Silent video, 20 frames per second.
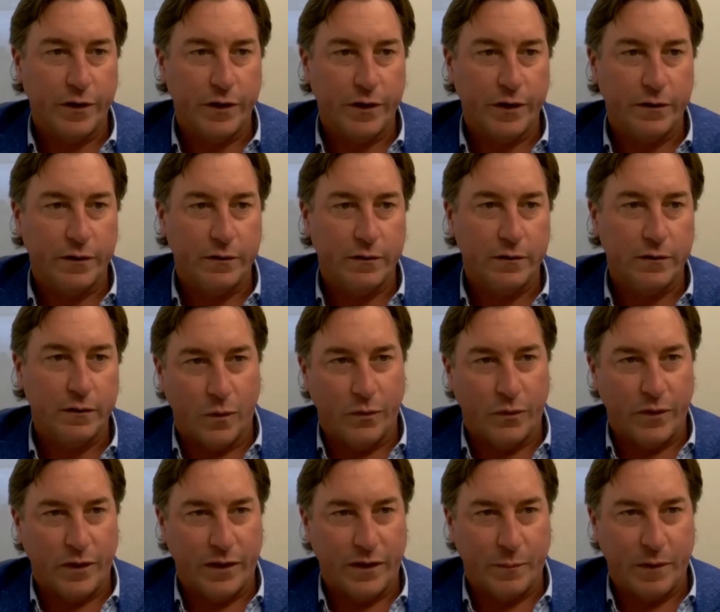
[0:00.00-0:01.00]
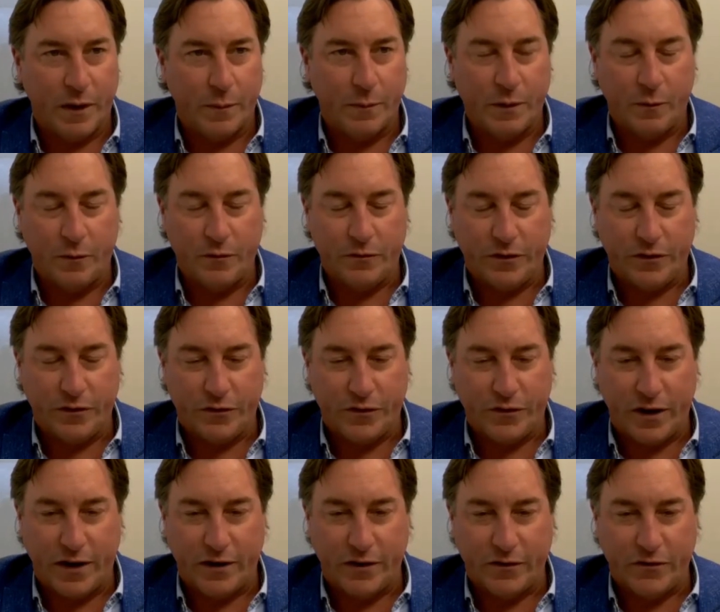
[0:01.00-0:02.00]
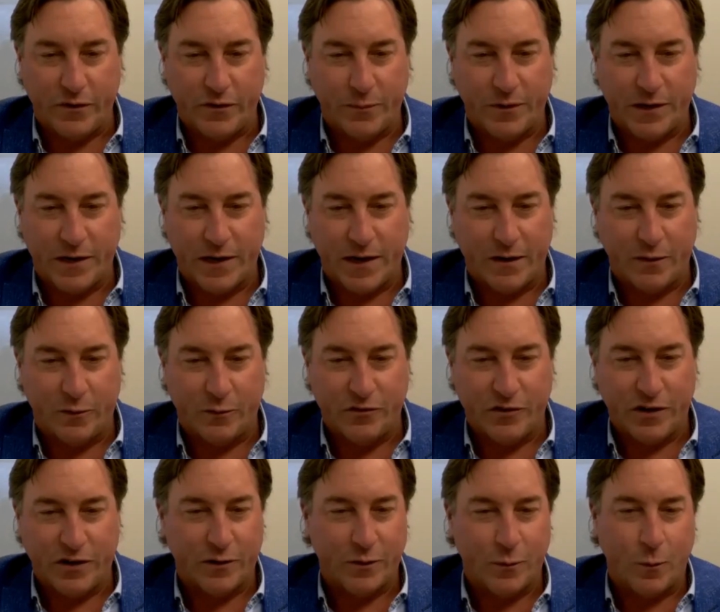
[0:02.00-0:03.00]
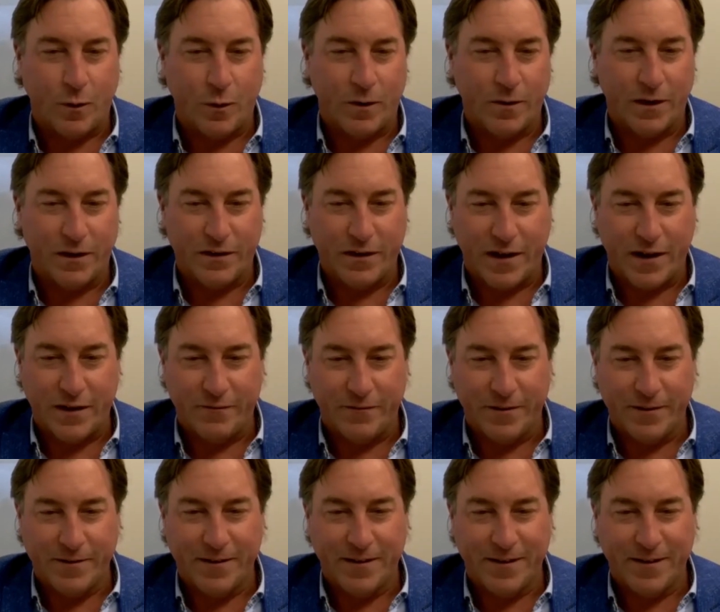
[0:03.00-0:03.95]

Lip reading: And one thing about me, once I decide on something, I don't check the water, I dive in.